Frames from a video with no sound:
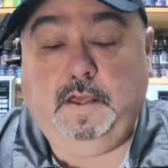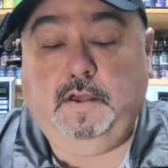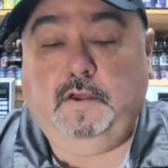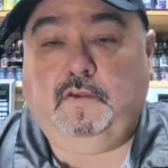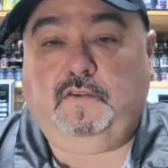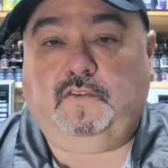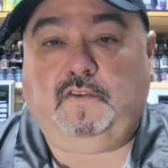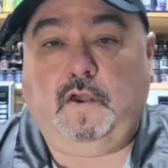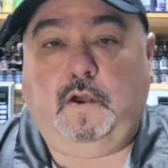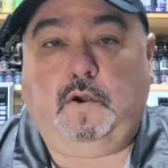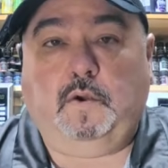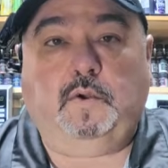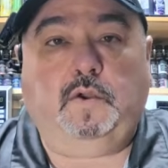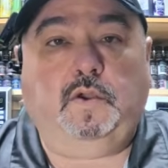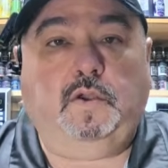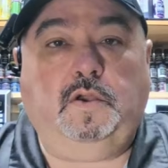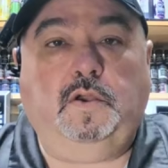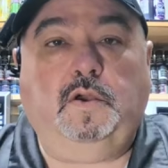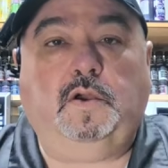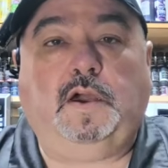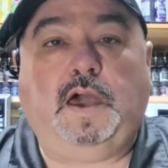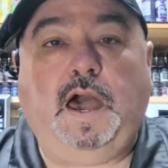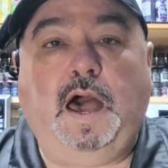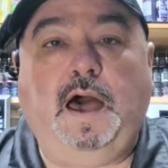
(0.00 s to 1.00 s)
So
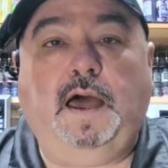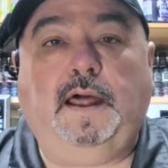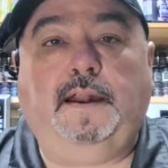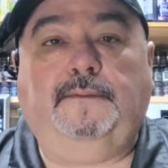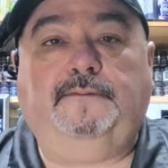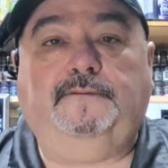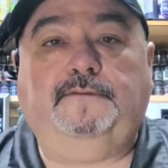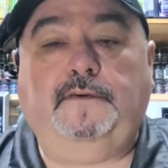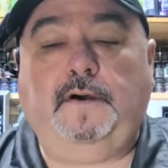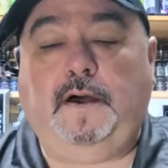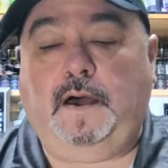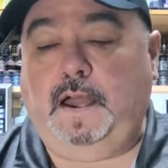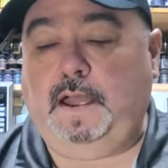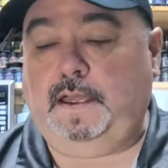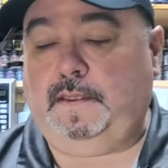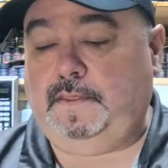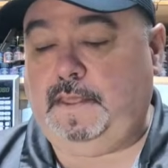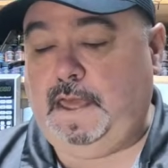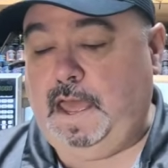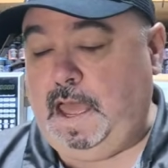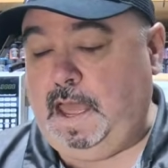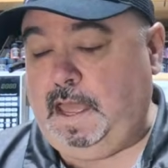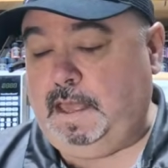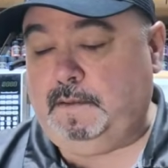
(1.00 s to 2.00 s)
you got to find
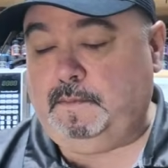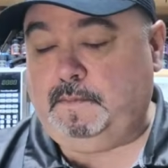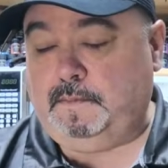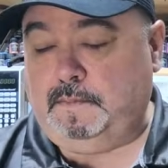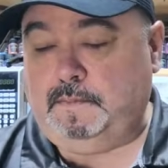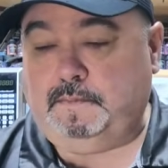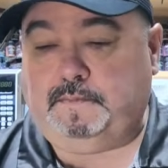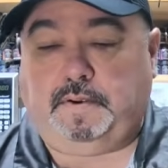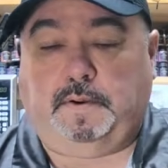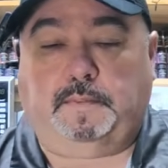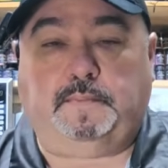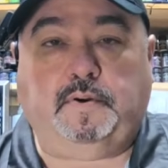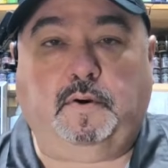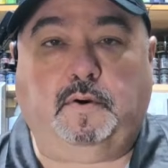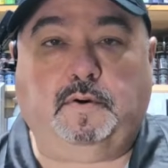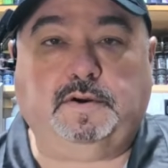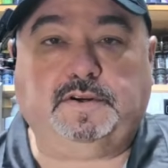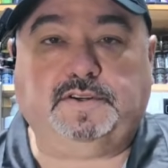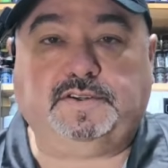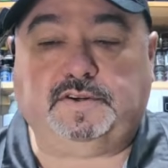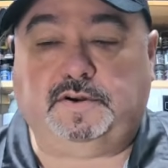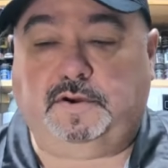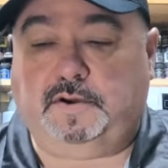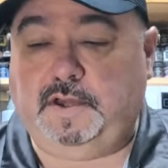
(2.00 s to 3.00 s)
that
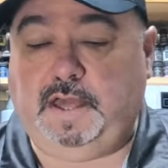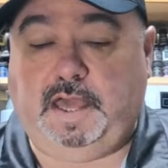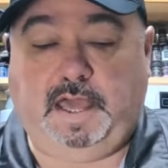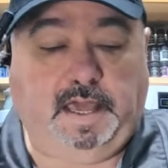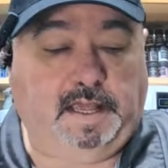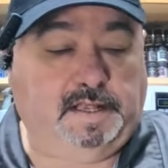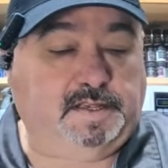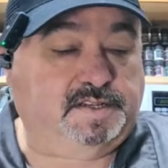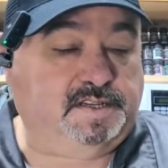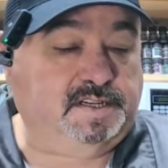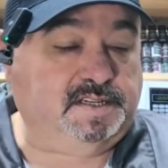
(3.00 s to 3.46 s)
proportional heat.